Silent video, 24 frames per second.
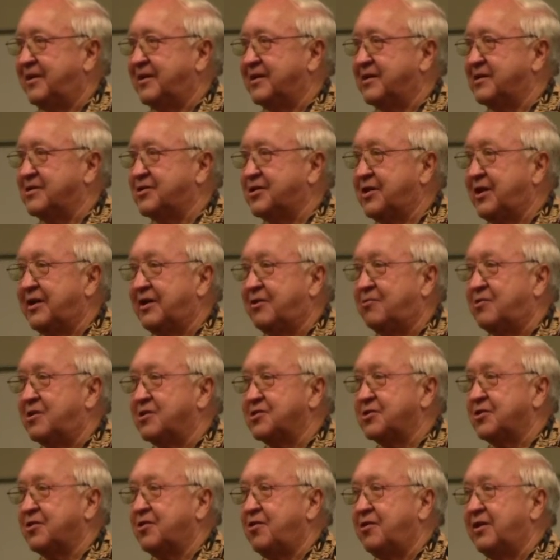Like I said, I
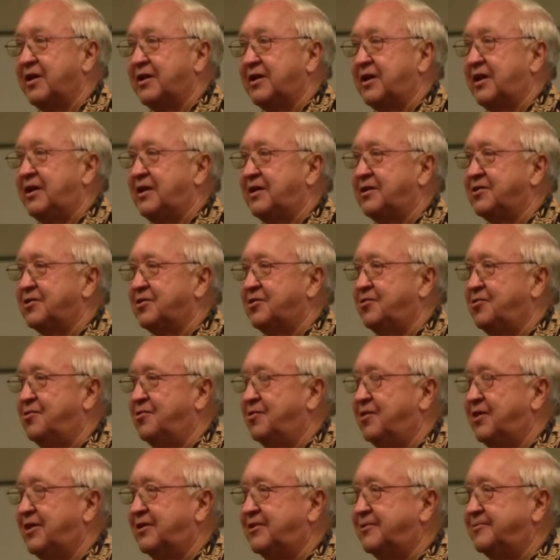wasn't gonna get
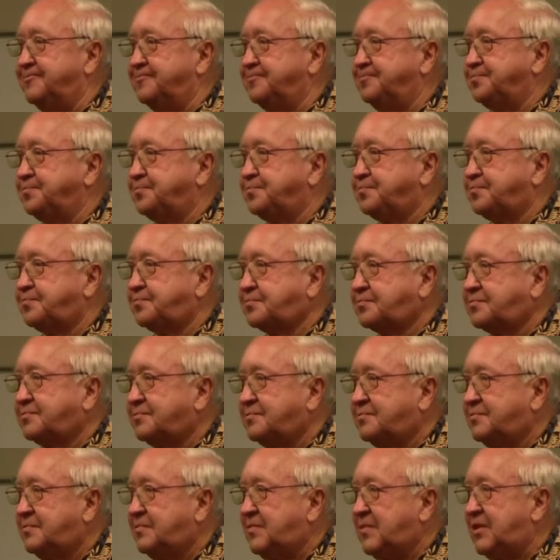into
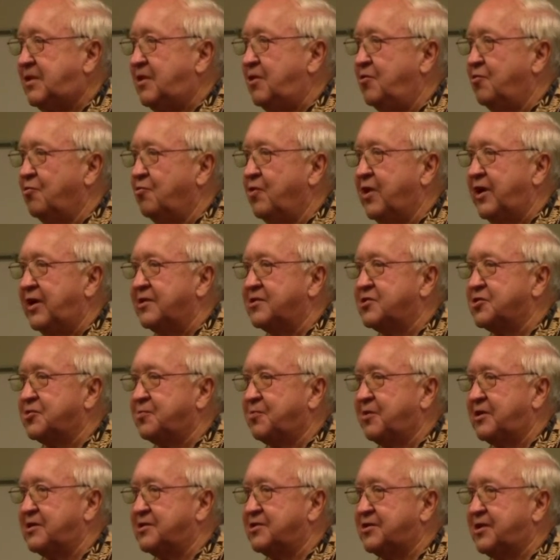regs
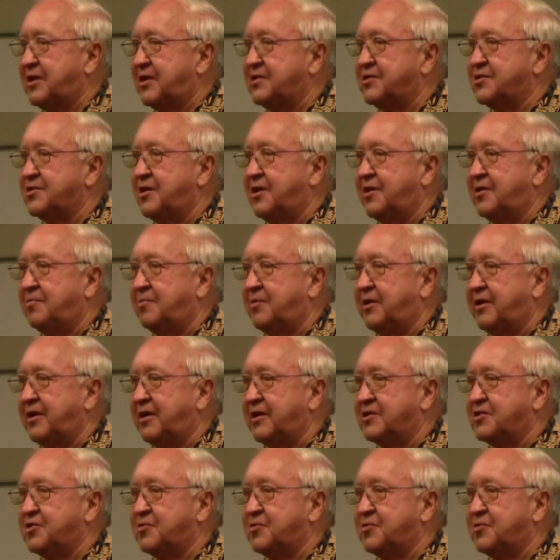because that's not my